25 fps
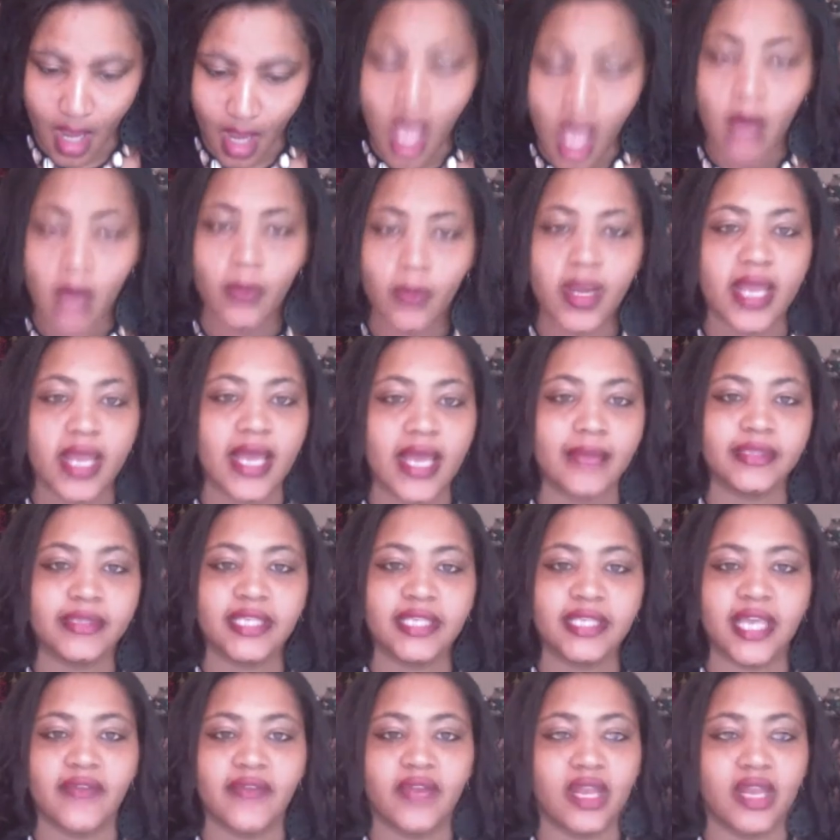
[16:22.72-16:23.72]
When it comes to
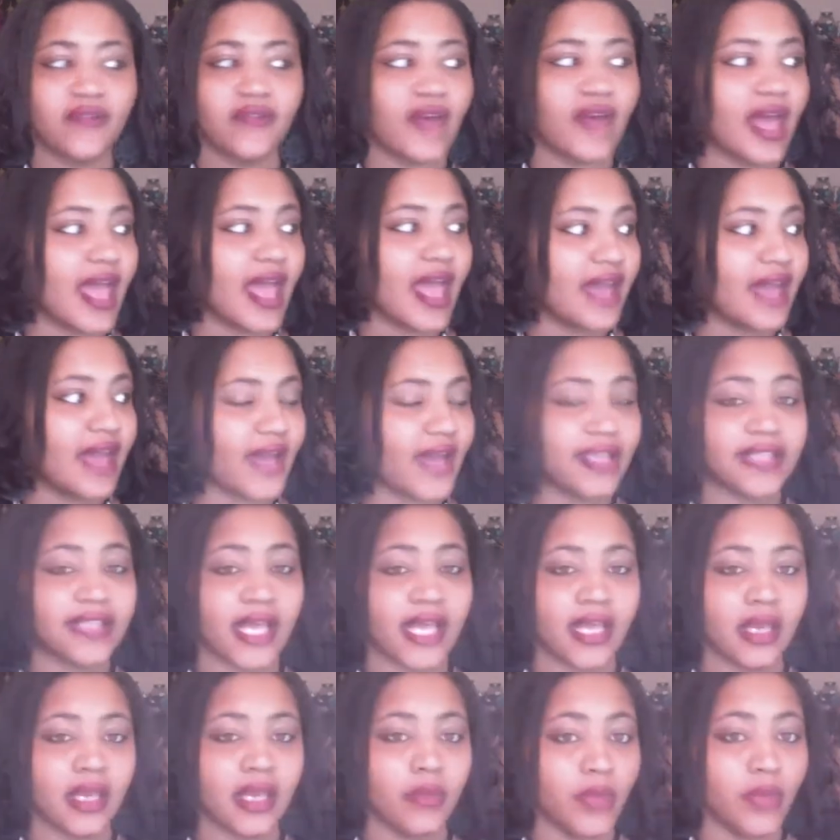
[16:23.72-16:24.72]
giving advice, I
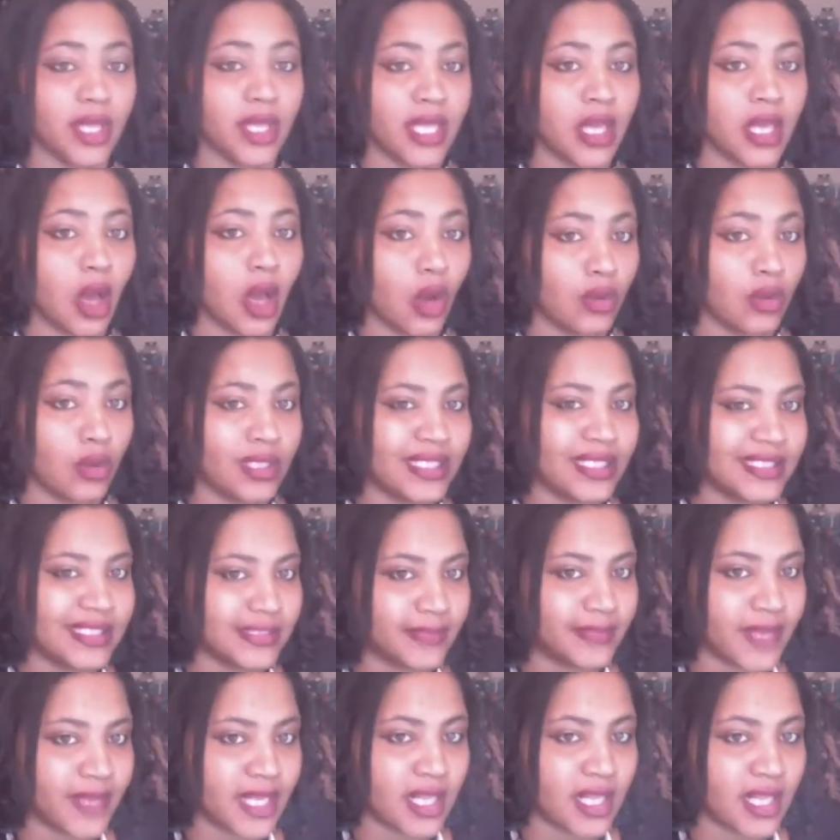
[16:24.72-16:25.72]
can really only
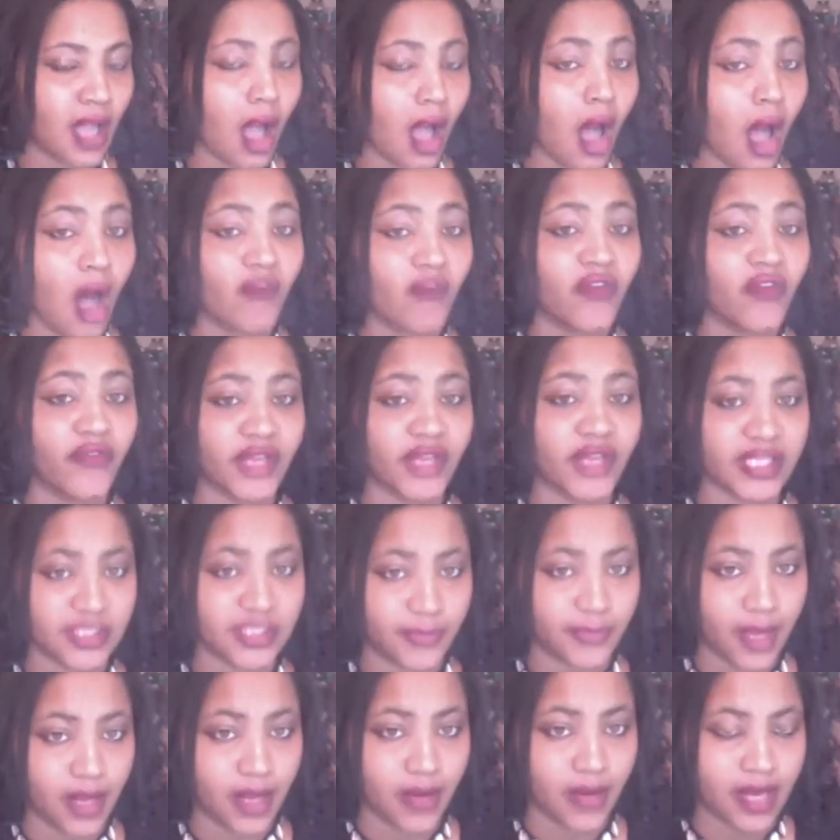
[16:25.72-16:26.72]
speak off of
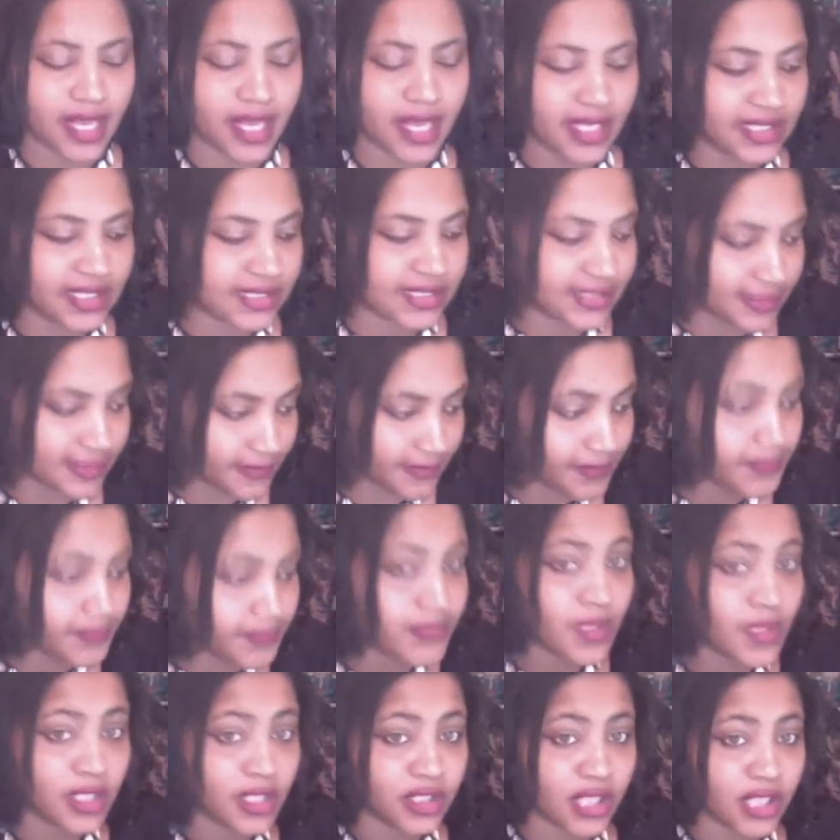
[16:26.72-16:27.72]
experience.
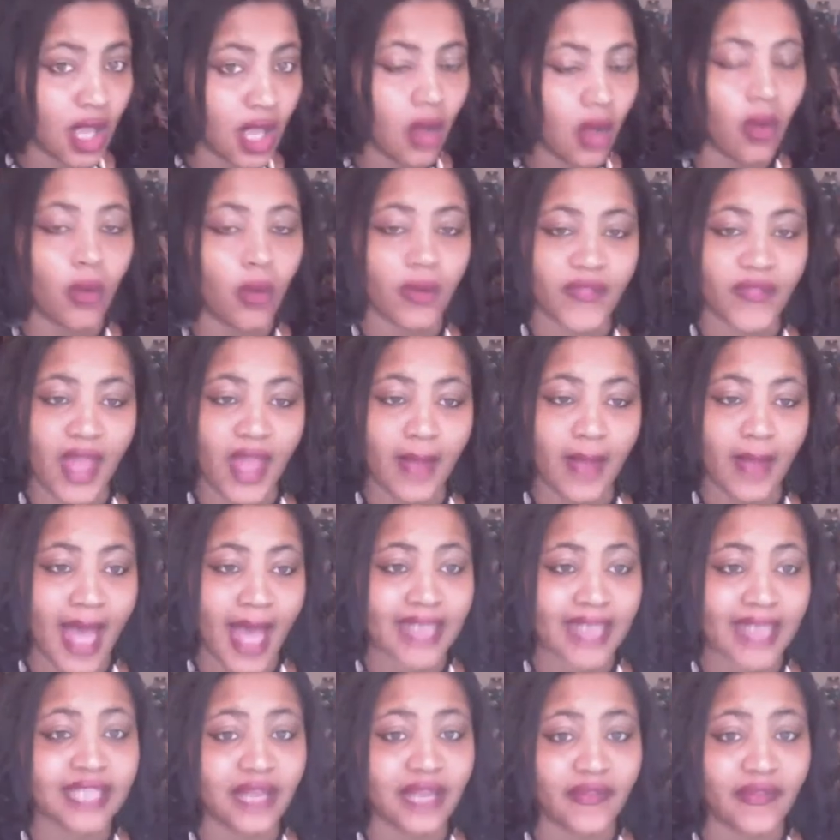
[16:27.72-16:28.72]
So with that, I
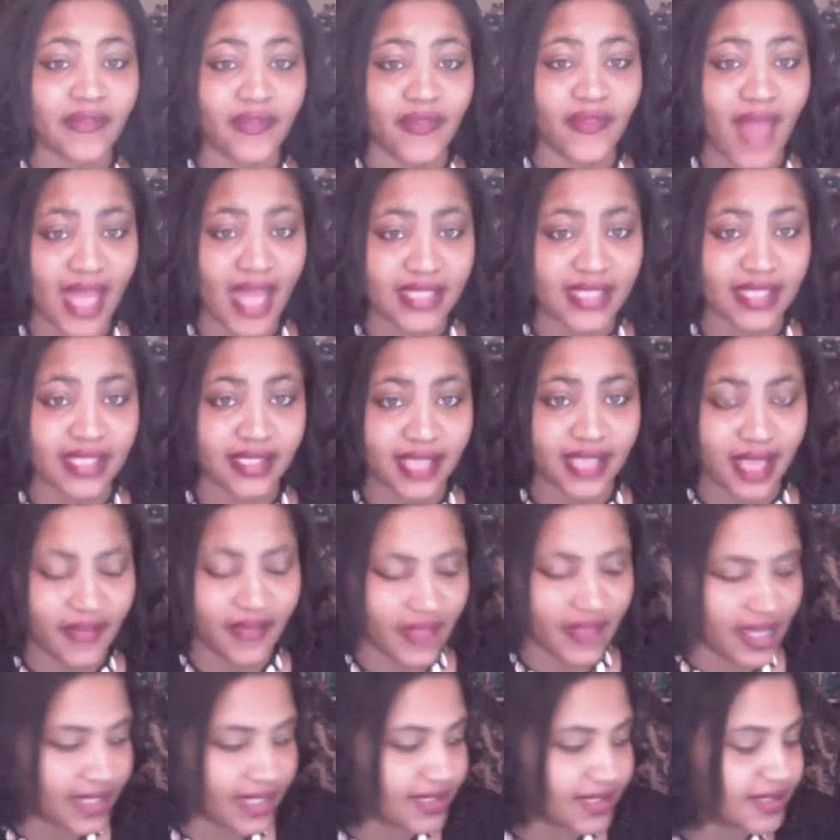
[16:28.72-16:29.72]
say that to say
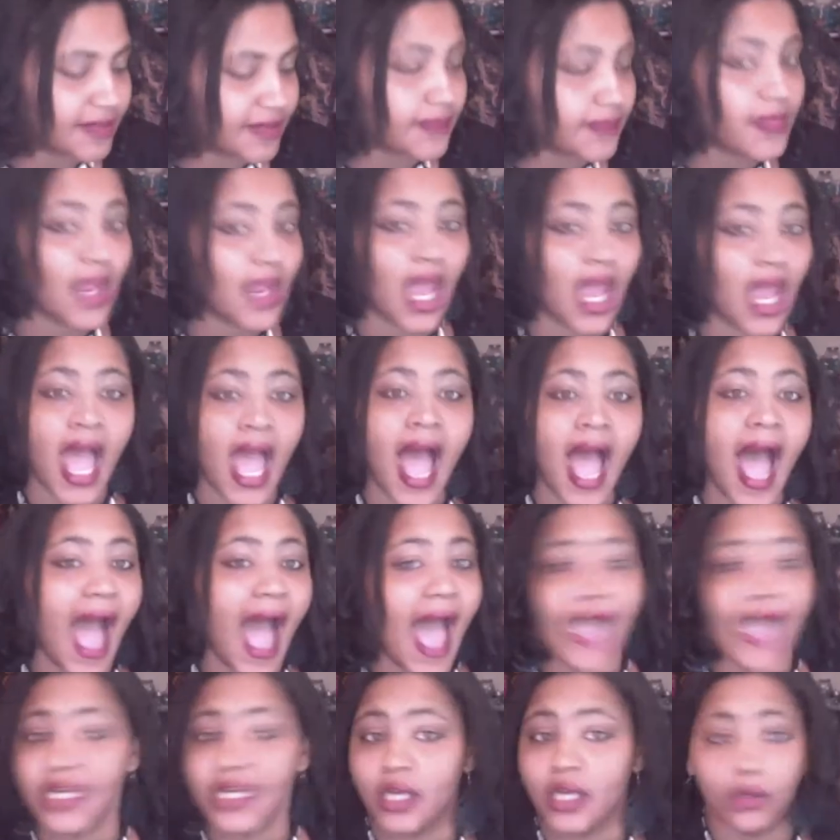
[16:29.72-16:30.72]
this.
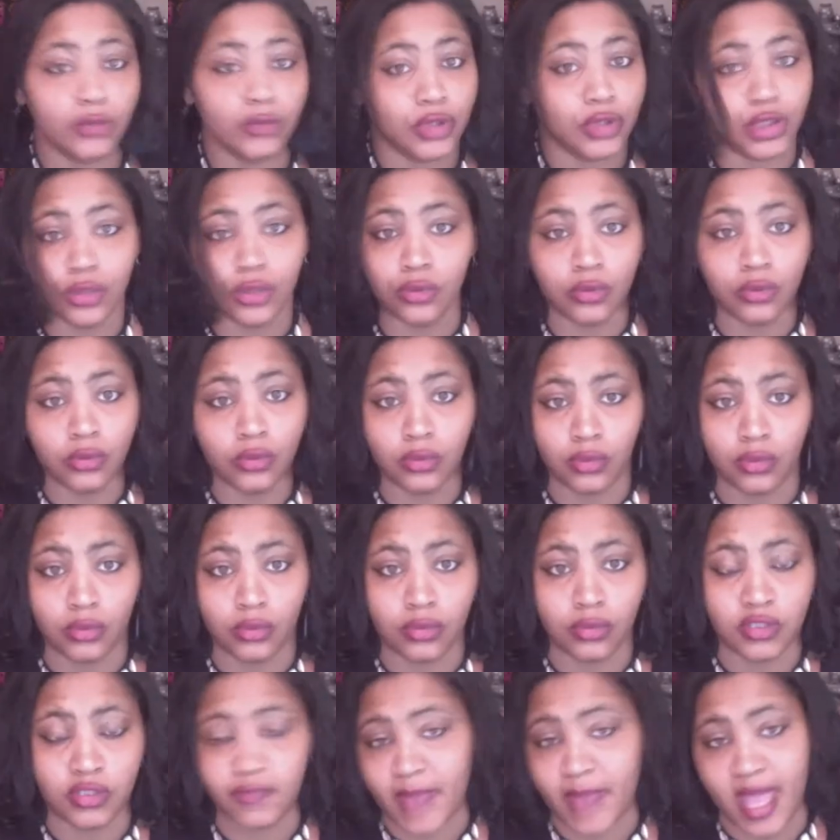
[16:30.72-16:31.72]
I don't do
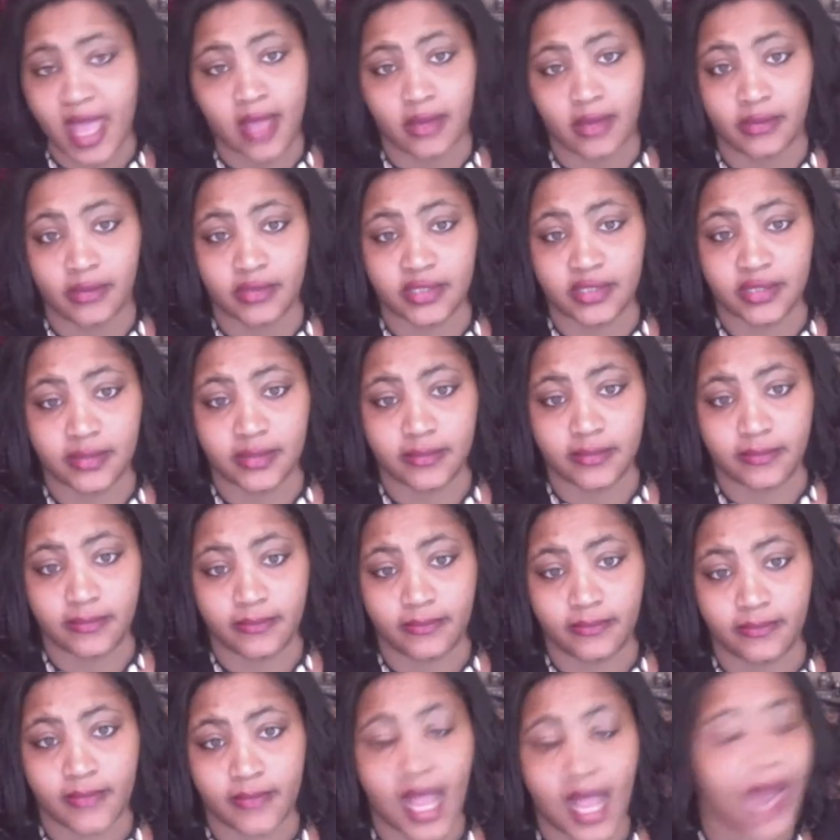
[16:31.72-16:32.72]
spells.
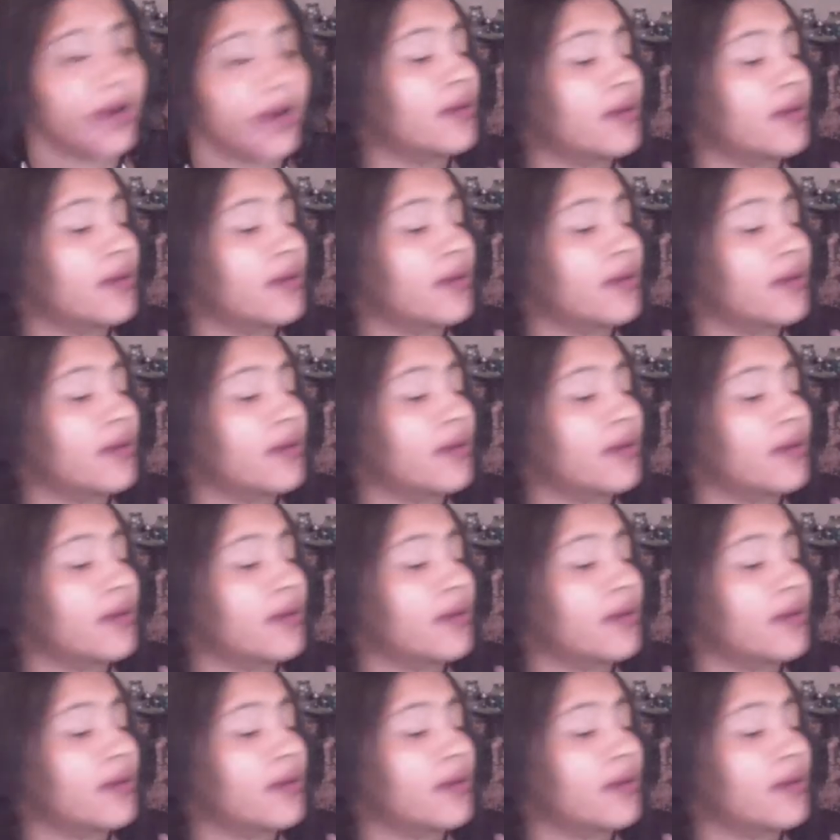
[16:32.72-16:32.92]
I don't